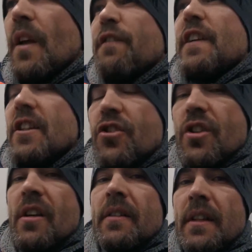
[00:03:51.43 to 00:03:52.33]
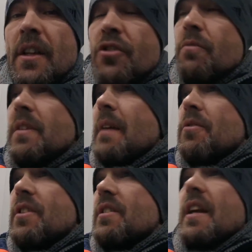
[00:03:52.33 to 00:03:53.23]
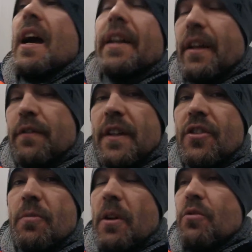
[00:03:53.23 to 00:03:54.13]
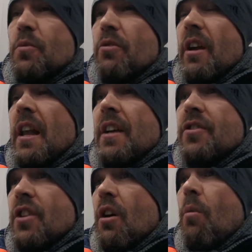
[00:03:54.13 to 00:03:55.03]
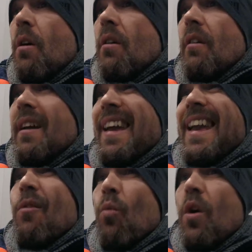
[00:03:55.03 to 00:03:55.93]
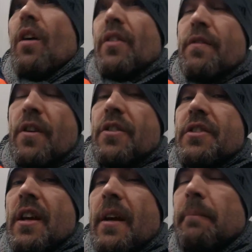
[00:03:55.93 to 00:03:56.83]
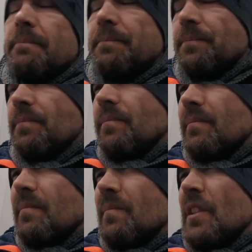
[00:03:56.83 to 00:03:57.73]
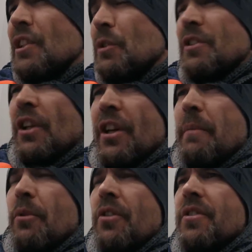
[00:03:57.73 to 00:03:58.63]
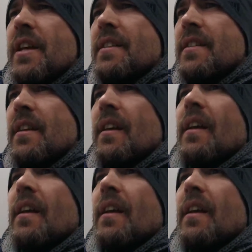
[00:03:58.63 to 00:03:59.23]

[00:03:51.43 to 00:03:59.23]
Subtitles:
a feature, sometimes discarding a feature because we realize, you know what, it worked the first time. So it's a learning process,